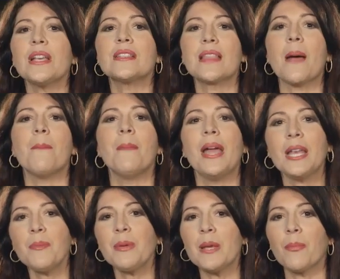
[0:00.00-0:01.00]
is that
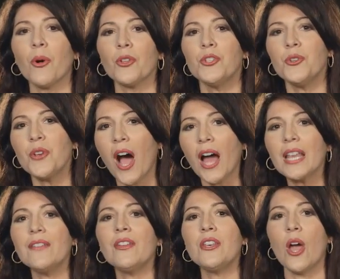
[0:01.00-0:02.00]
many people do not
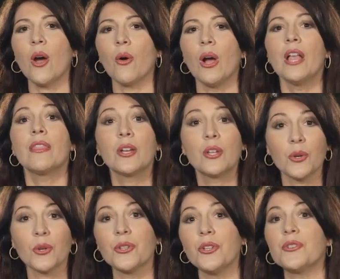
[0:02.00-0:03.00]
even know the
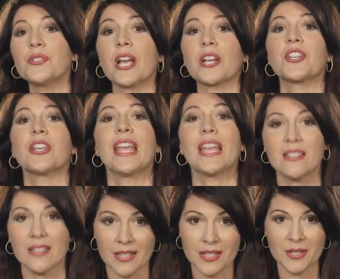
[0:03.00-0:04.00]
Google News section
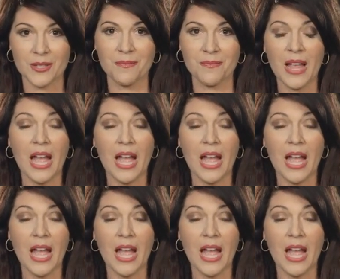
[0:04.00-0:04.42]
exists,